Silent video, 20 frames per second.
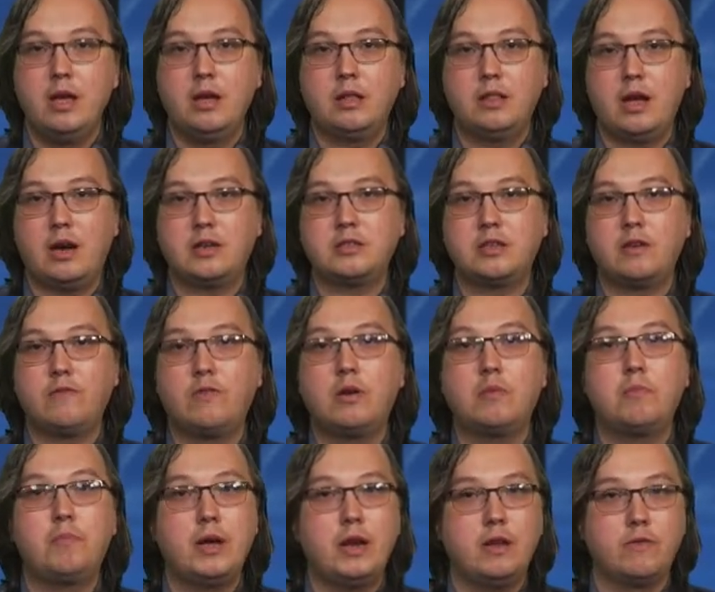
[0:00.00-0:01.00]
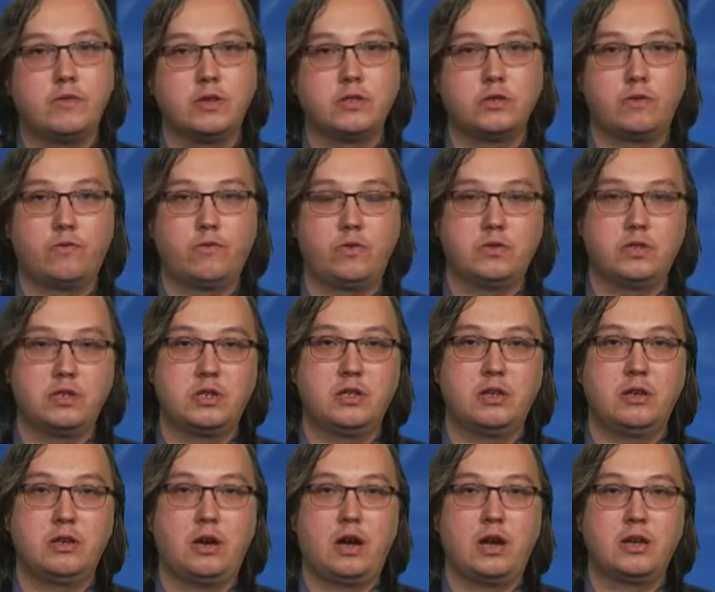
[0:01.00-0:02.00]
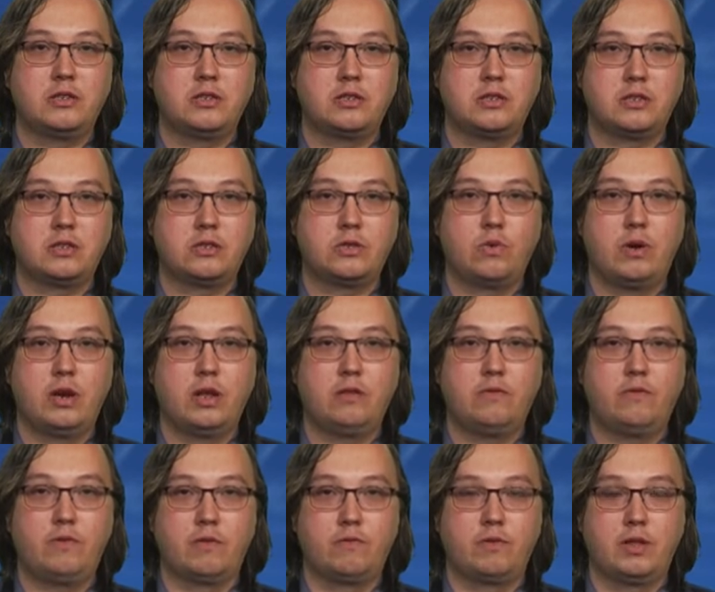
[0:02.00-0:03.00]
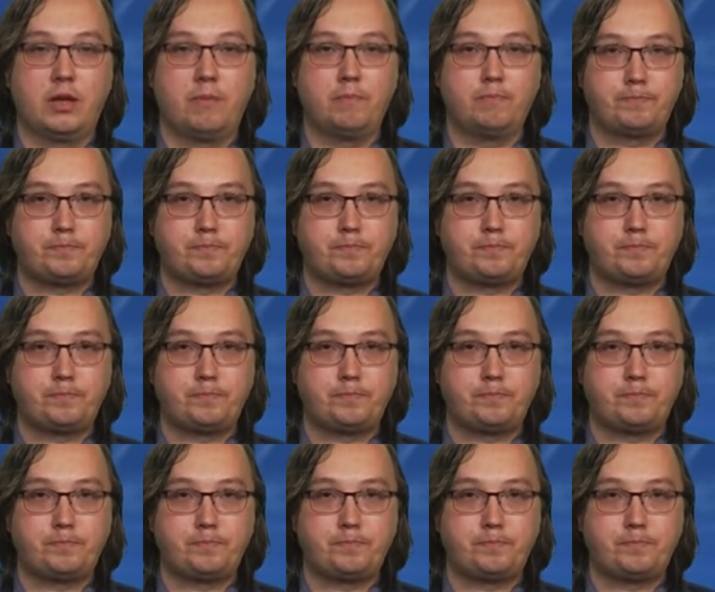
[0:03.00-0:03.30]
There are several benefits of using the IEC 61850.